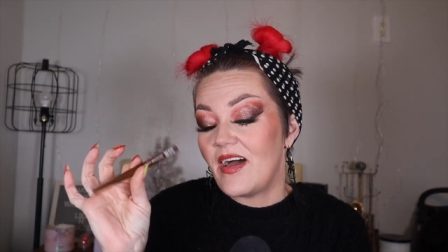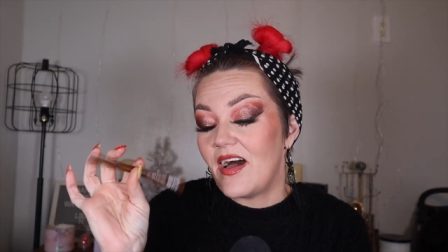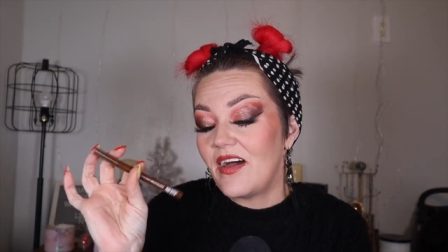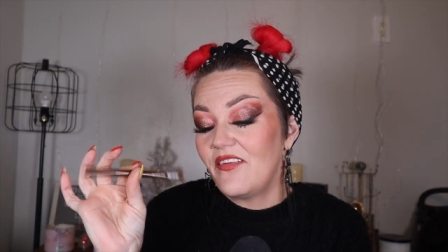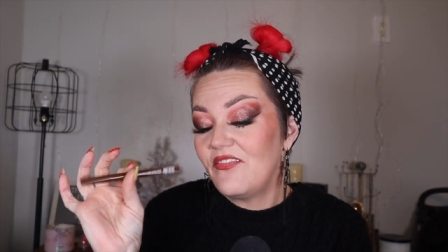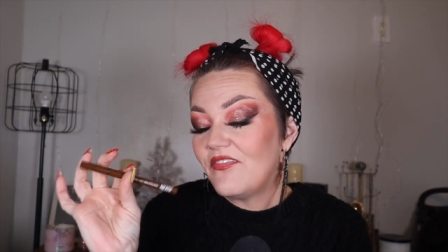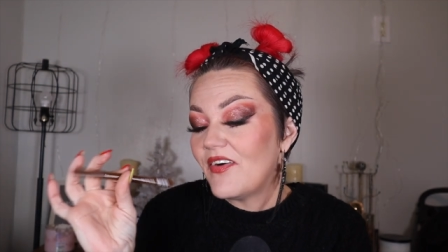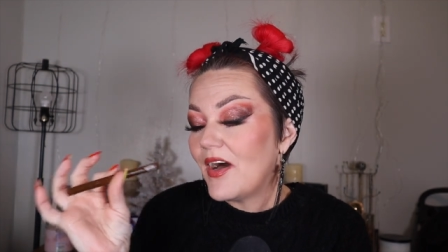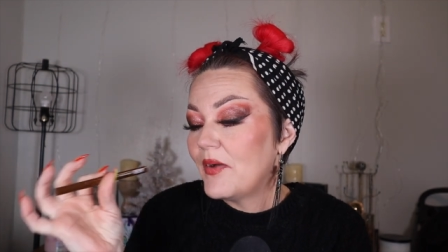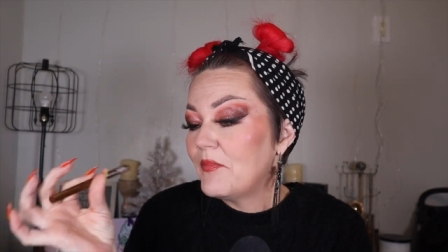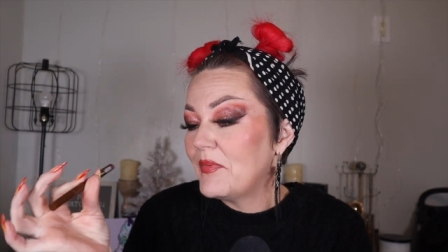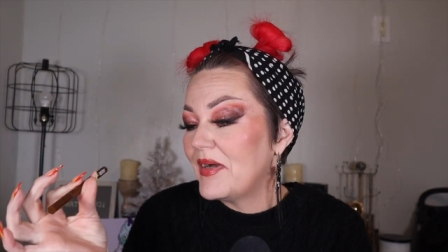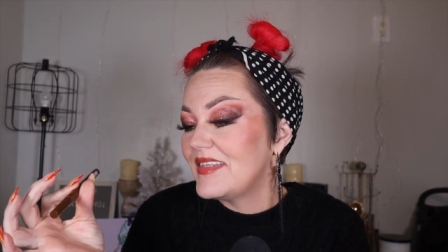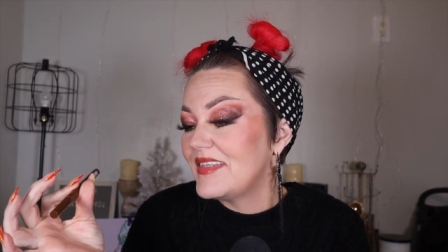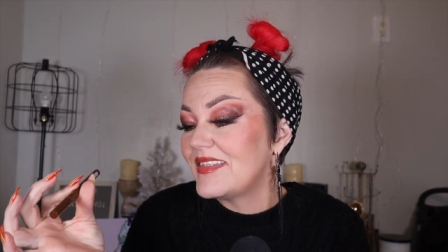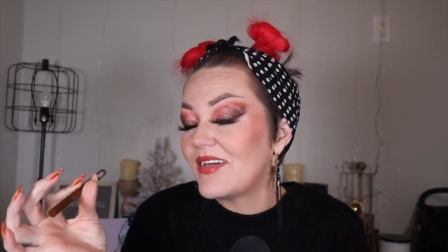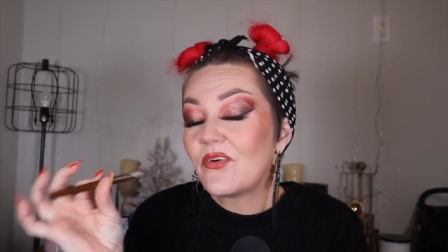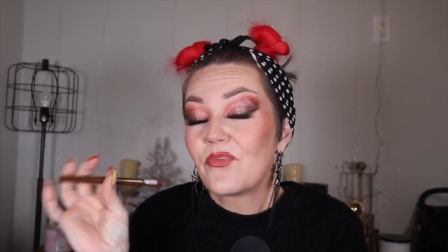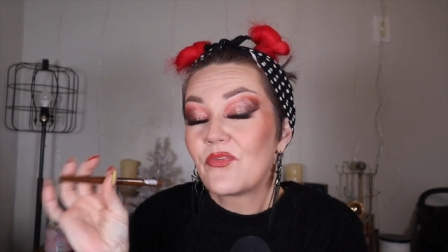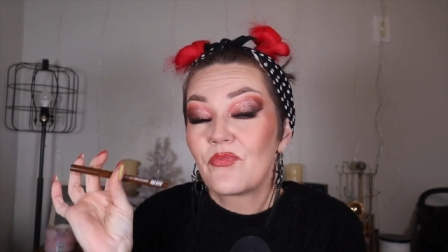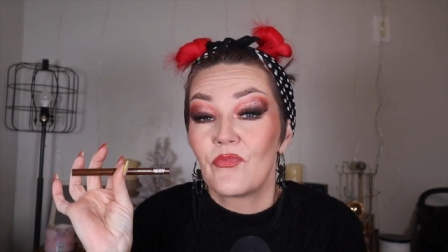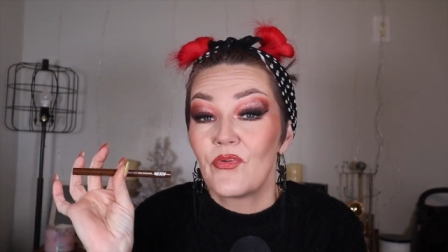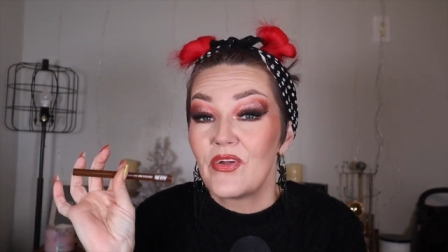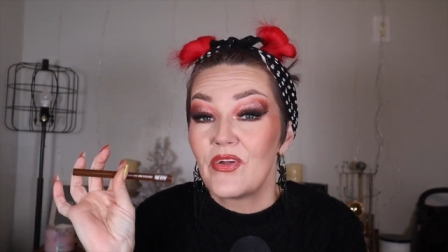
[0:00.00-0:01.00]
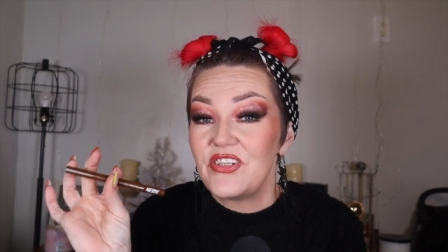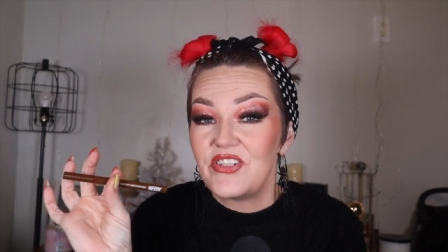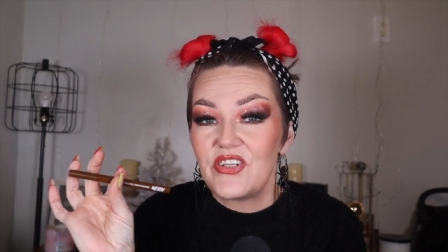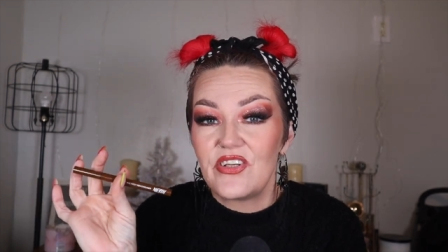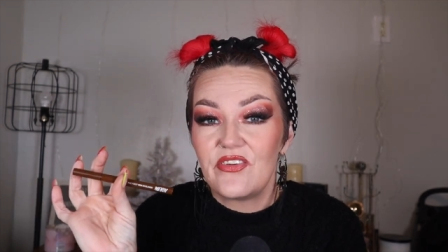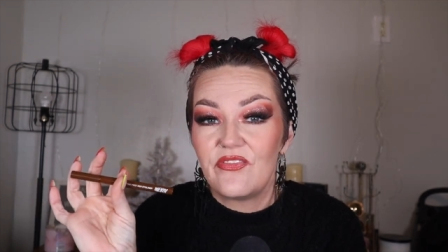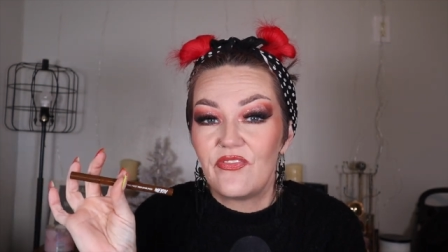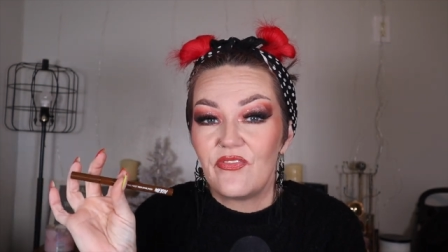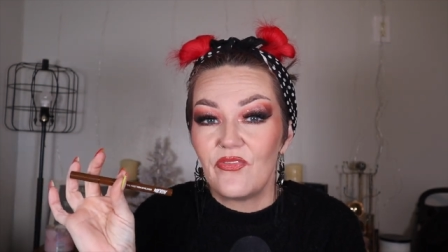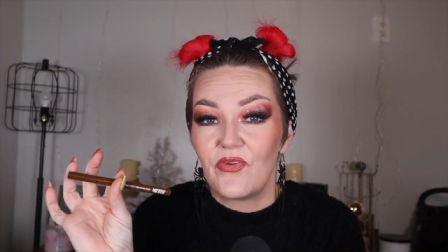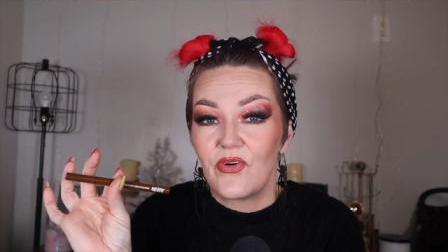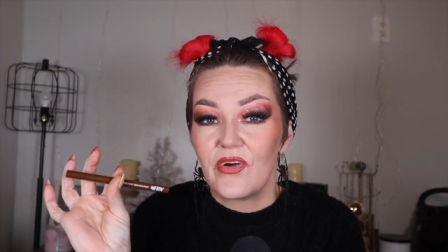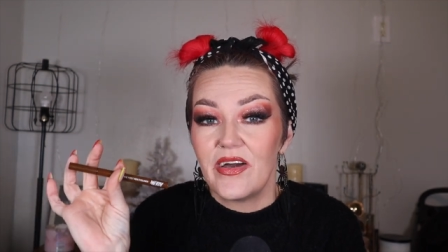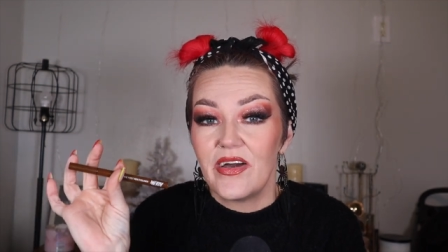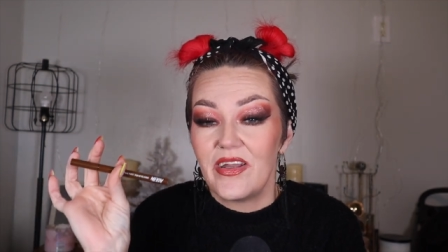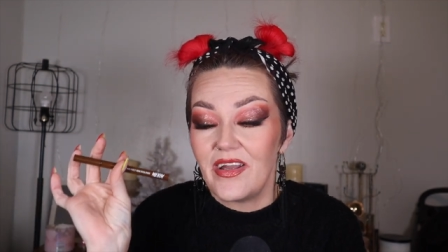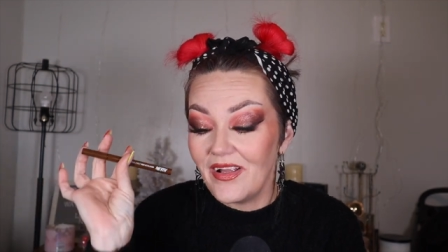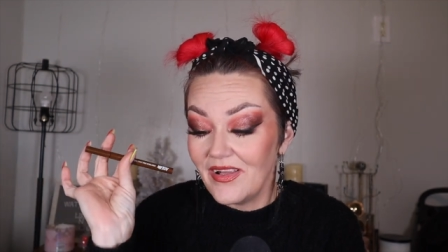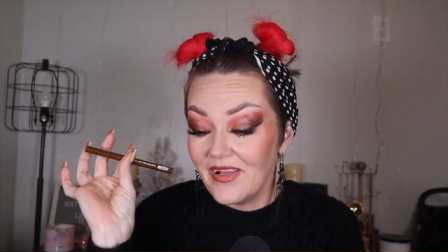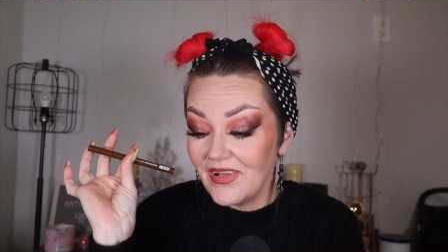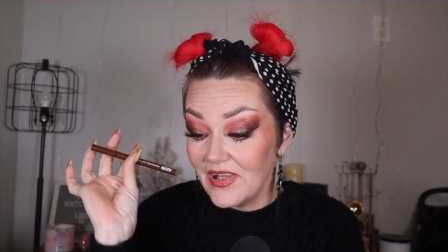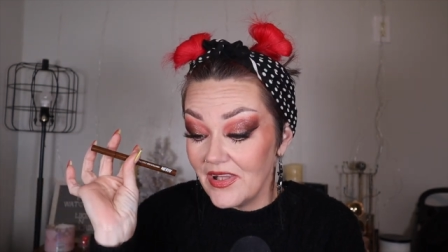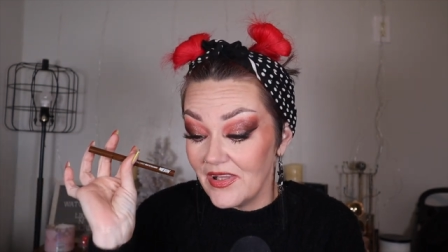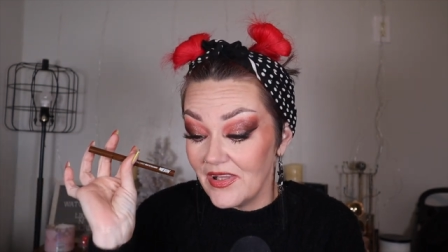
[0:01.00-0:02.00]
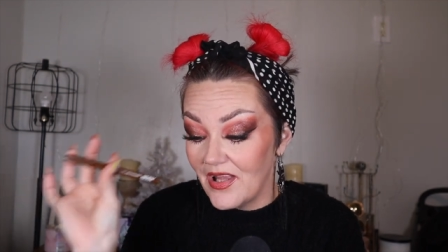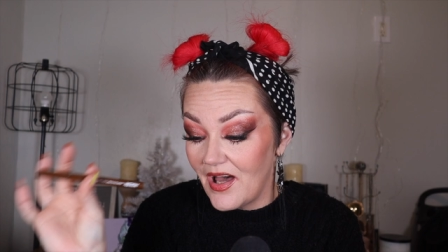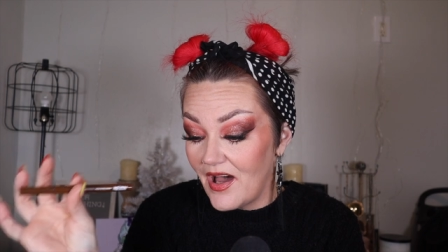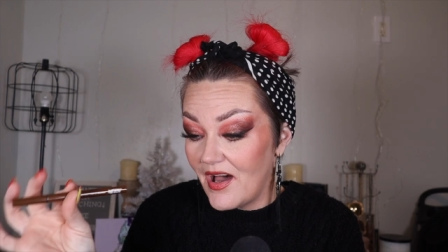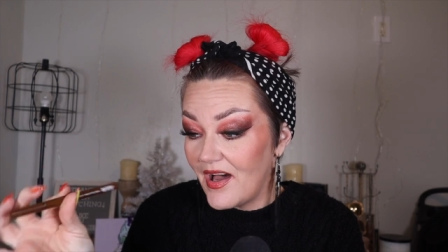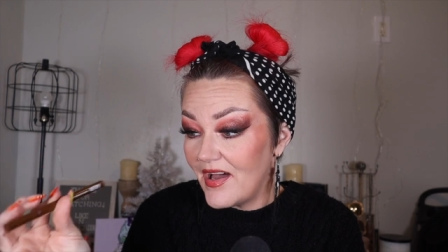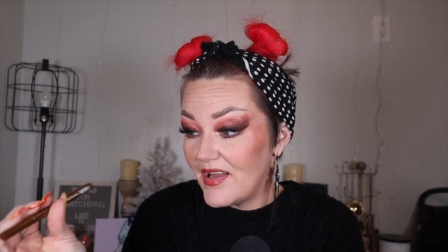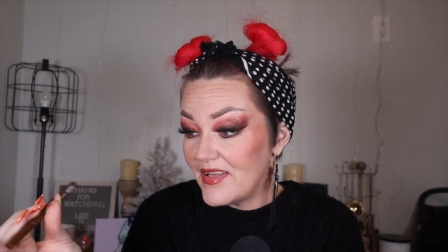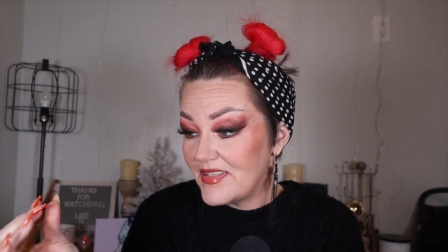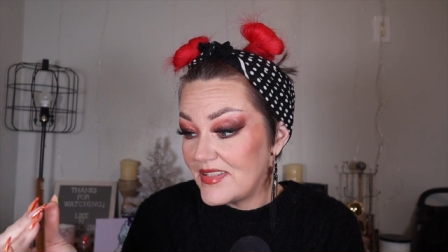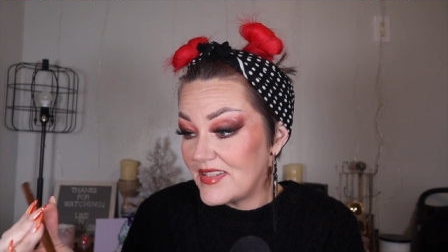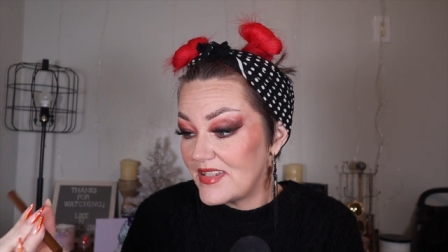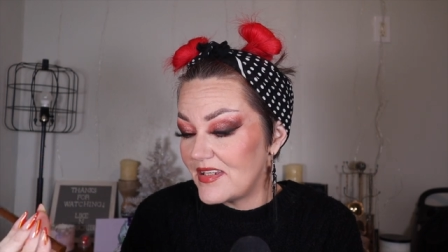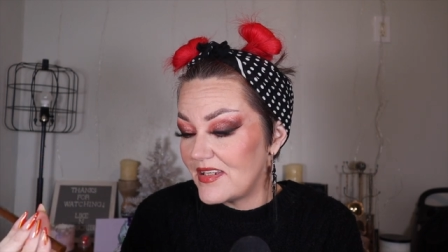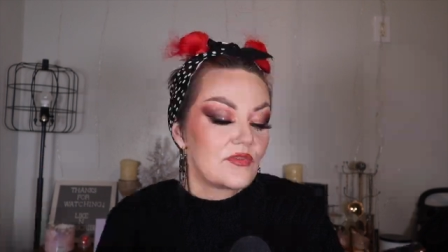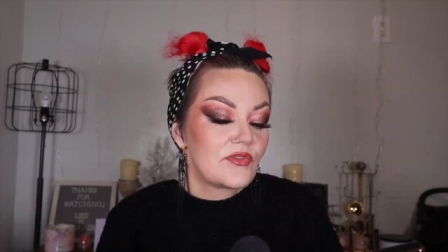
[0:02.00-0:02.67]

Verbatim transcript: I find myself reaching for it a lot.